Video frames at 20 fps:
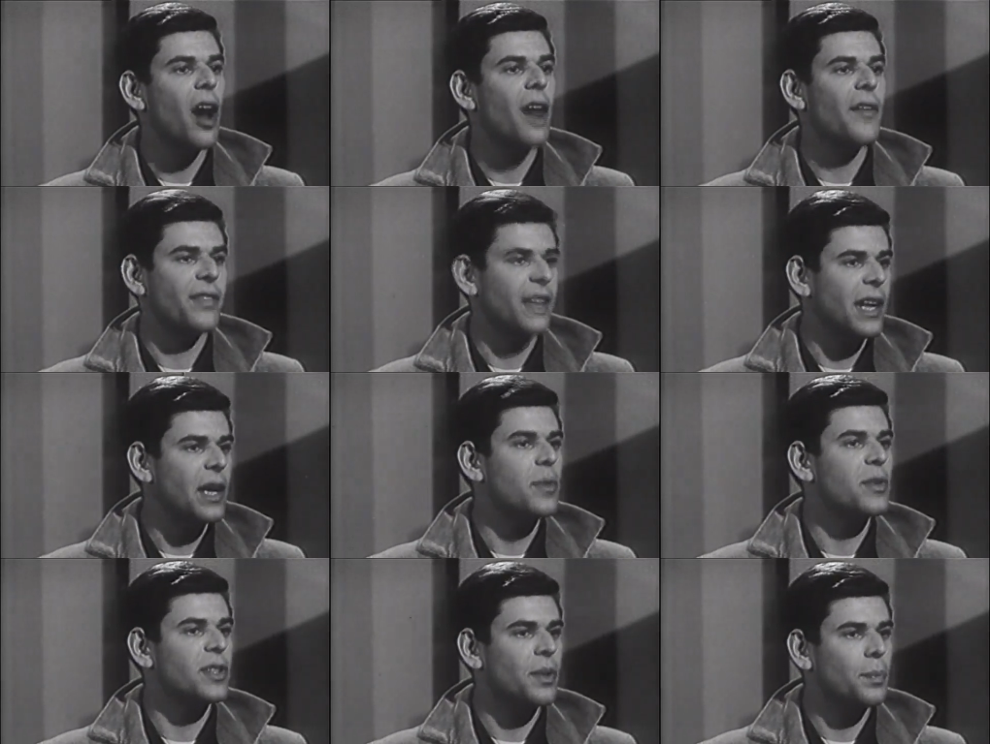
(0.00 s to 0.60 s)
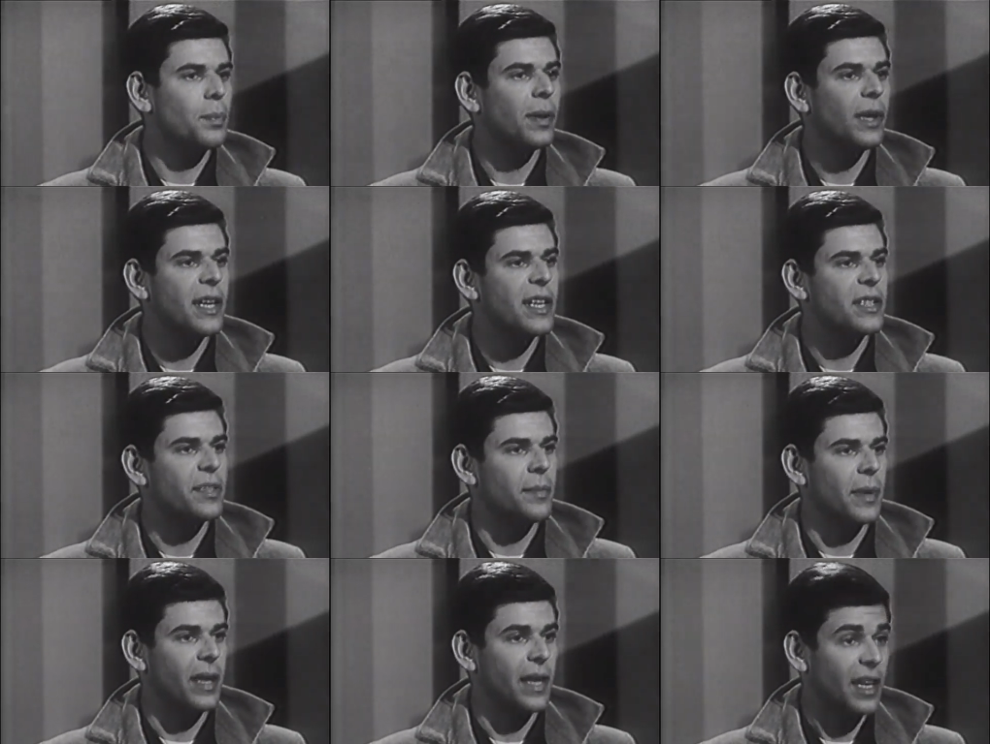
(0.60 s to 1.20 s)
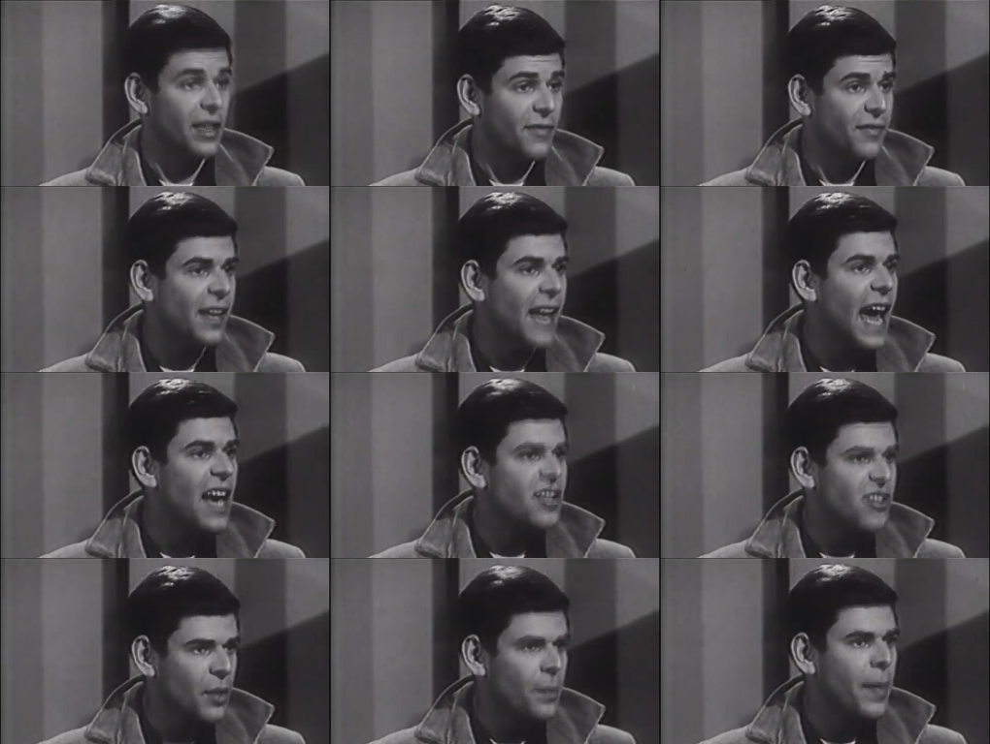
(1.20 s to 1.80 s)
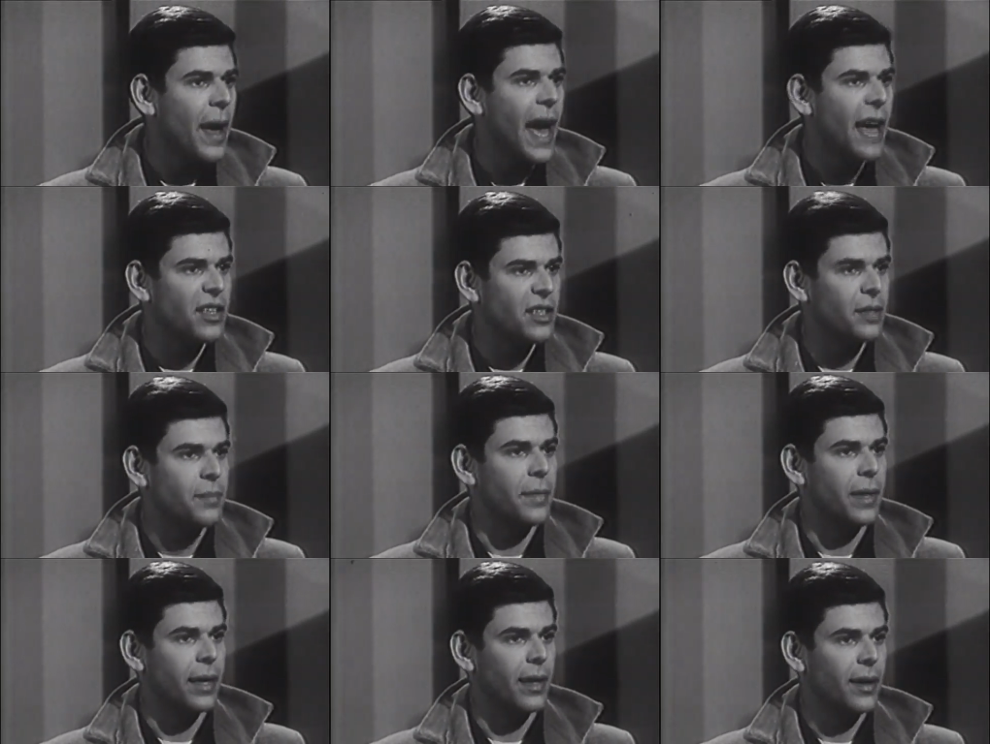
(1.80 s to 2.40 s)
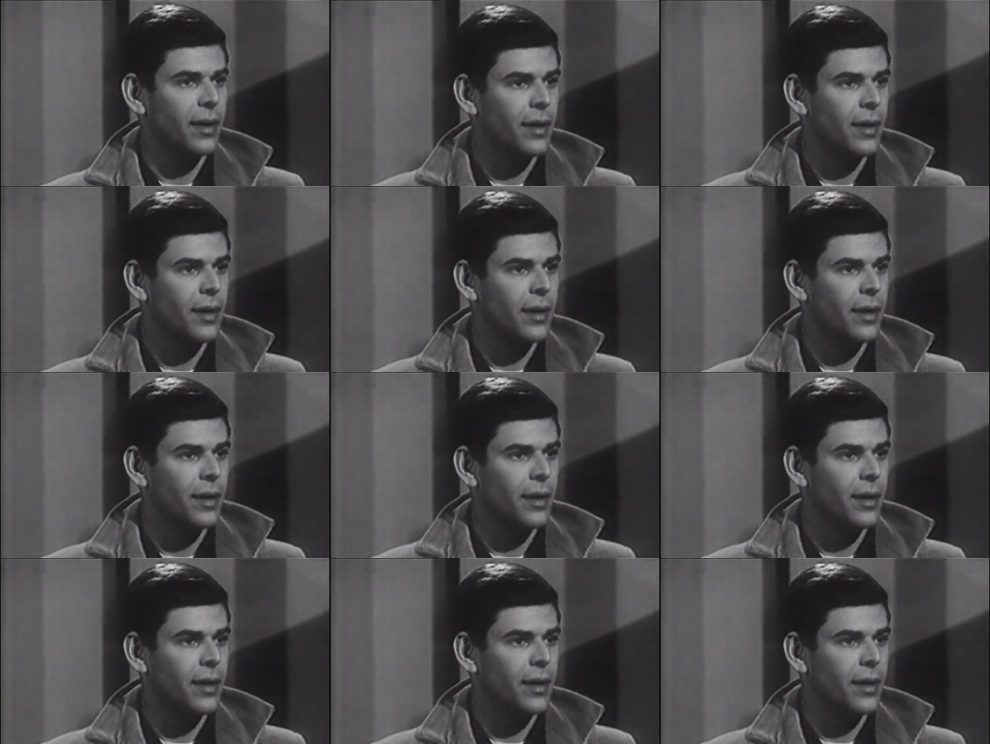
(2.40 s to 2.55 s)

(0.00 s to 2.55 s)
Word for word: off that he was a policeman, and he flashed the badge at me.